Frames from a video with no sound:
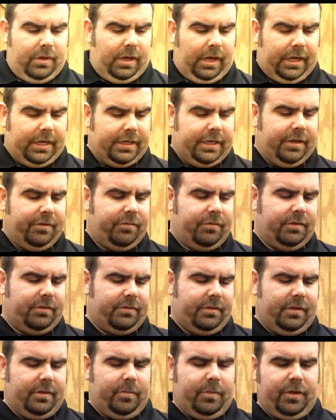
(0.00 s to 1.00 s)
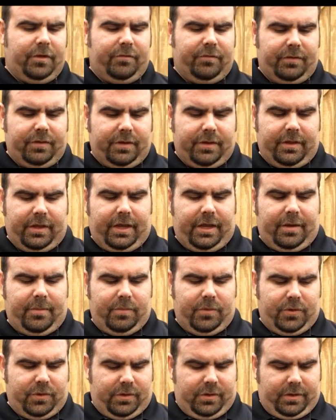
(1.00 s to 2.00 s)
I could definitely see the benefit of that,
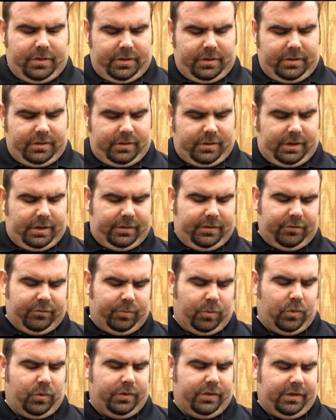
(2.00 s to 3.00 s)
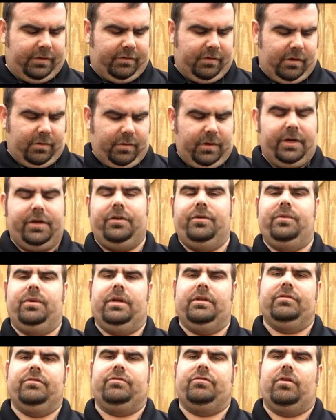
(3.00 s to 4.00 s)
but at this point that's not what I do.
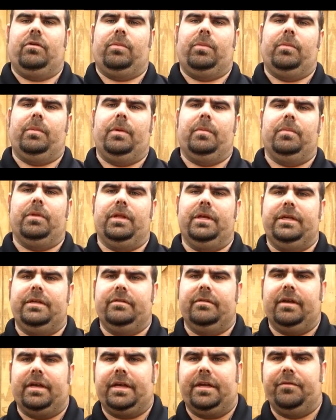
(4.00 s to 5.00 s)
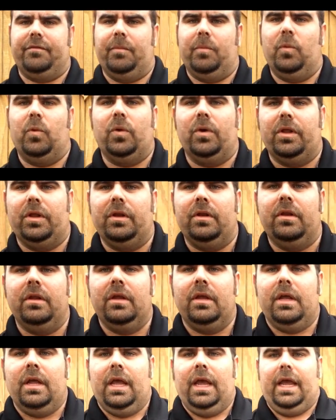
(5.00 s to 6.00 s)
I just sharpen my blades like every morning,
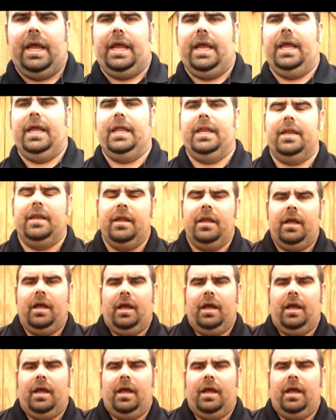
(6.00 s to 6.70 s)
and